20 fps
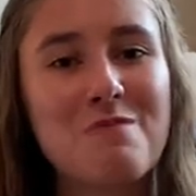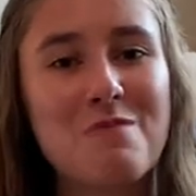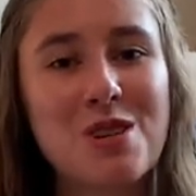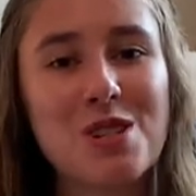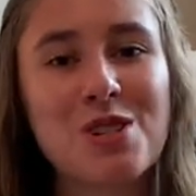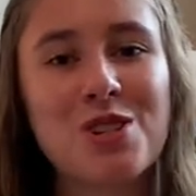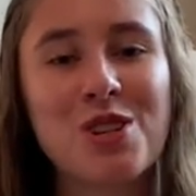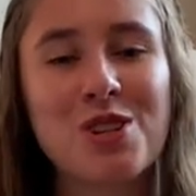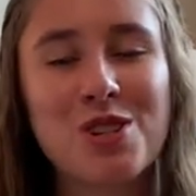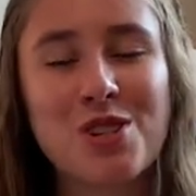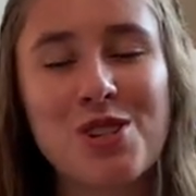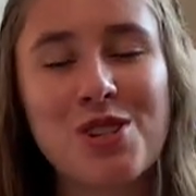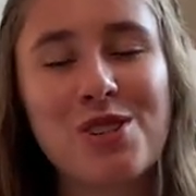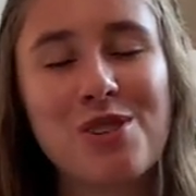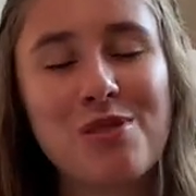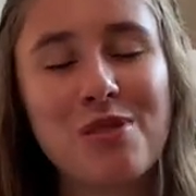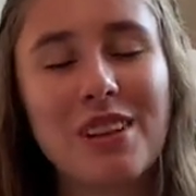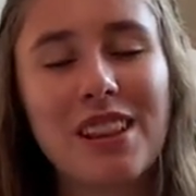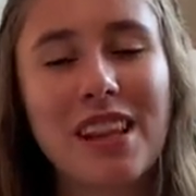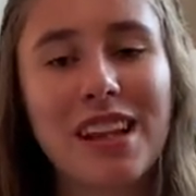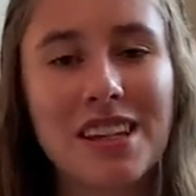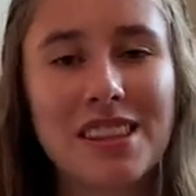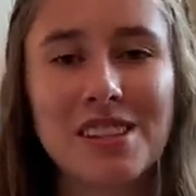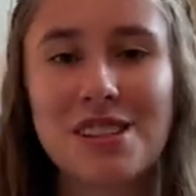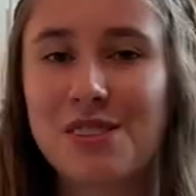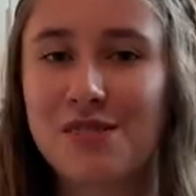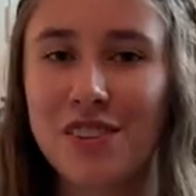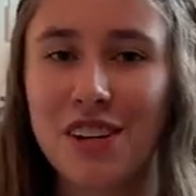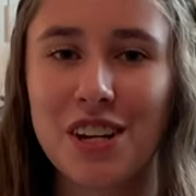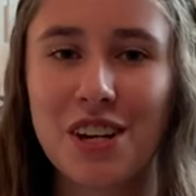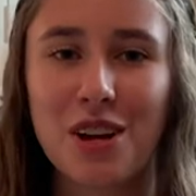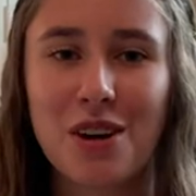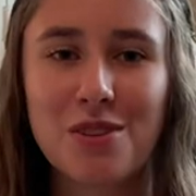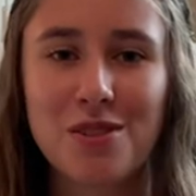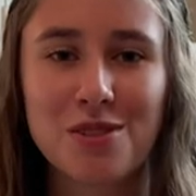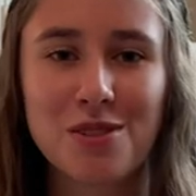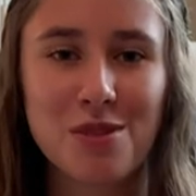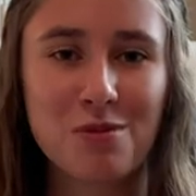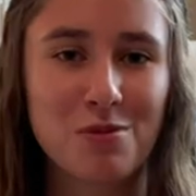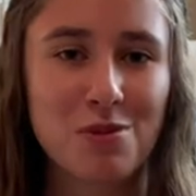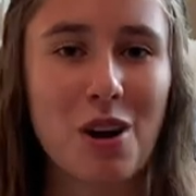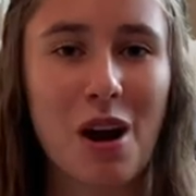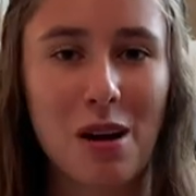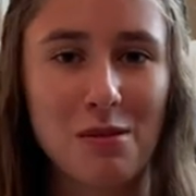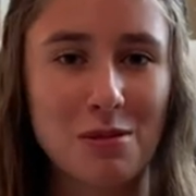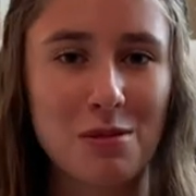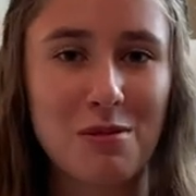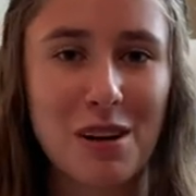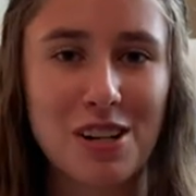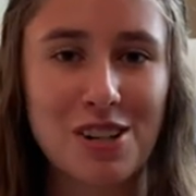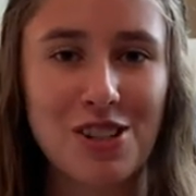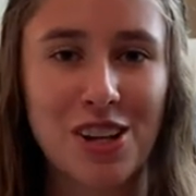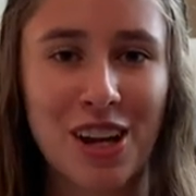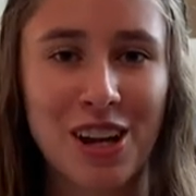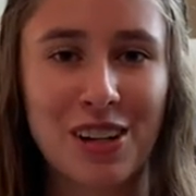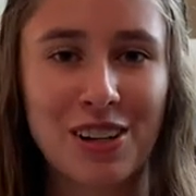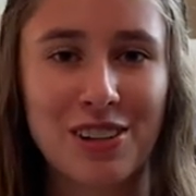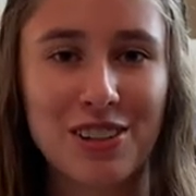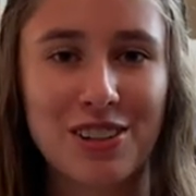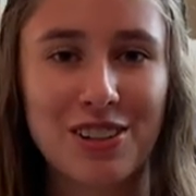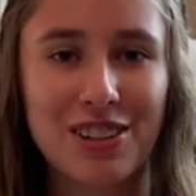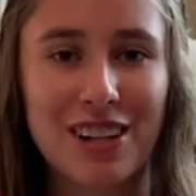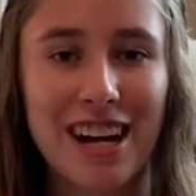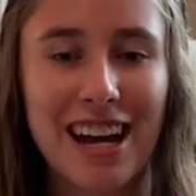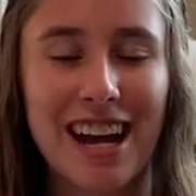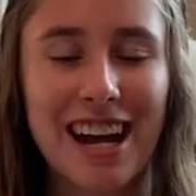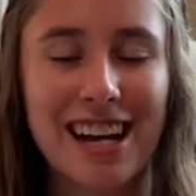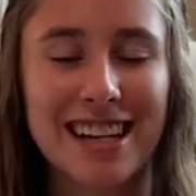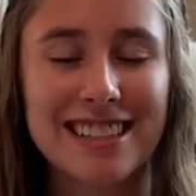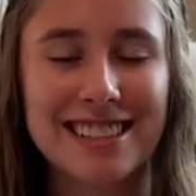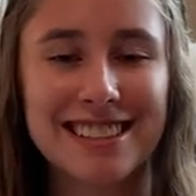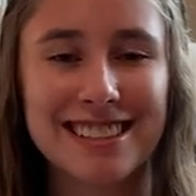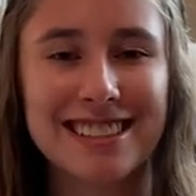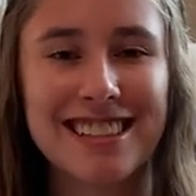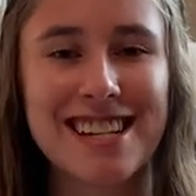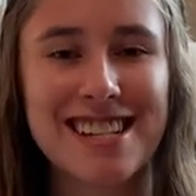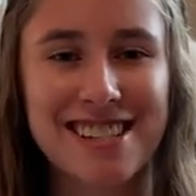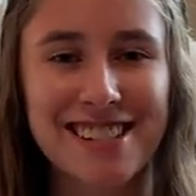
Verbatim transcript: Be sure to like this video, subscribe to my channel, and thanks